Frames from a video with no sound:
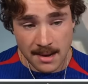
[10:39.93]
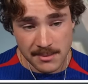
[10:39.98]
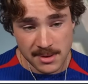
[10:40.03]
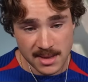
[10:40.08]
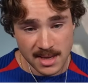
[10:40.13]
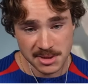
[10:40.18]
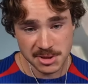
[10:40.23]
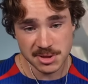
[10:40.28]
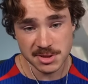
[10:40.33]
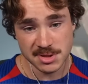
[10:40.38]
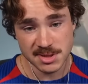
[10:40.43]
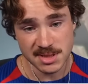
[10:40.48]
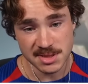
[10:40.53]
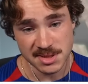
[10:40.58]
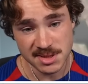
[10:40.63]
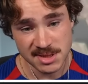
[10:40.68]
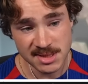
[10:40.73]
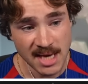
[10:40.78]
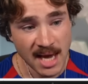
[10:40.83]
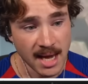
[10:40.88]
mean, that's just
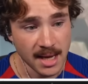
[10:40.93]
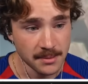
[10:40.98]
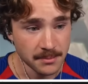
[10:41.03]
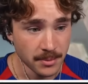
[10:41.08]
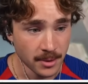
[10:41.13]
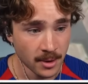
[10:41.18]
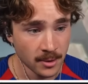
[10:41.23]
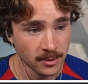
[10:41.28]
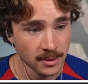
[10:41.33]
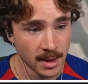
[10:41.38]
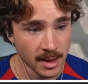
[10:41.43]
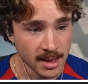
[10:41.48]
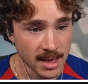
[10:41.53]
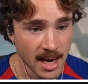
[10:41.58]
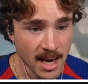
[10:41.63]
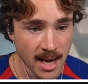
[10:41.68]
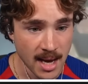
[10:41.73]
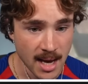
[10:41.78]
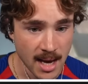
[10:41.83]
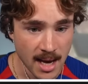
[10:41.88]
insane, bro. Like
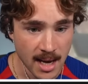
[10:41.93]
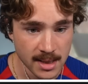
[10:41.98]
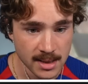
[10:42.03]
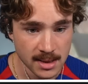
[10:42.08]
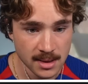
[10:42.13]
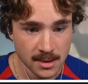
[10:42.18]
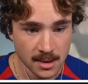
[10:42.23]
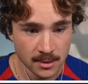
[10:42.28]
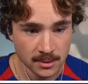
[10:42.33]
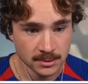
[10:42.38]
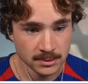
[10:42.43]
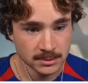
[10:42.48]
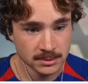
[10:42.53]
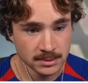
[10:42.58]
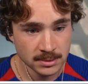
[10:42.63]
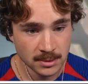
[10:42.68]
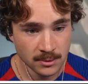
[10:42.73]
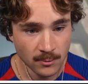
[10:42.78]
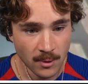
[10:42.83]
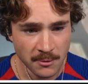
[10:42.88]
I you know,
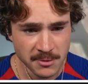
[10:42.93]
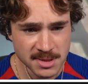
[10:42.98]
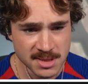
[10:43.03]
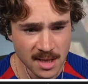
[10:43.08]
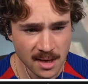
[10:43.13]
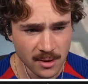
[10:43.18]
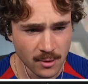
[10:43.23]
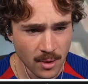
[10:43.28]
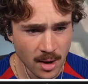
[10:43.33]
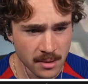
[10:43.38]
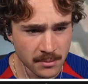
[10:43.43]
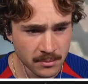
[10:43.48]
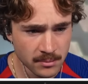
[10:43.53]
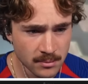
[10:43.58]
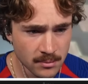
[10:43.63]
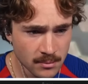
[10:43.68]
what was the other one?